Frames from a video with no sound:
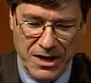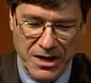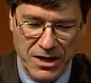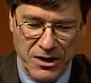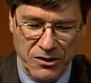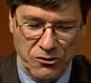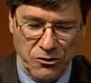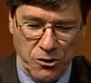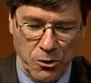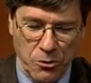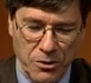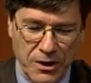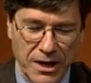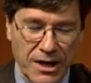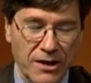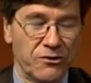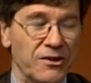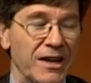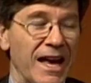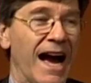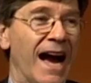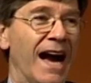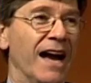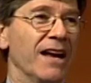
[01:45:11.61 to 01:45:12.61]
So these
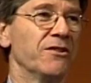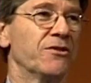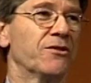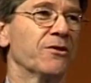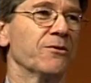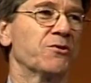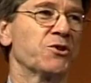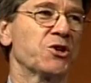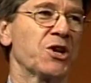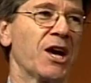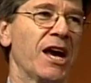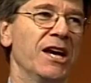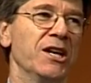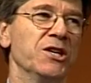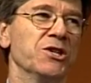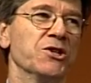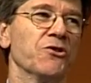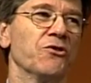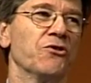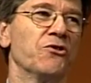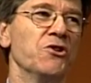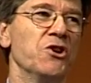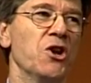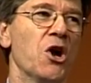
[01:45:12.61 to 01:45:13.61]
kinds of
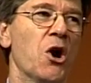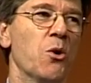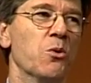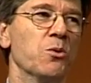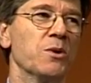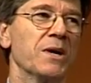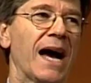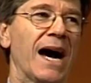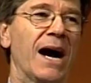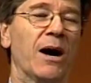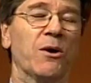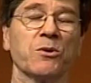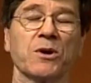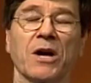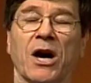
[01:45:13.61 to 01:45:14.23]
changes, no doubt,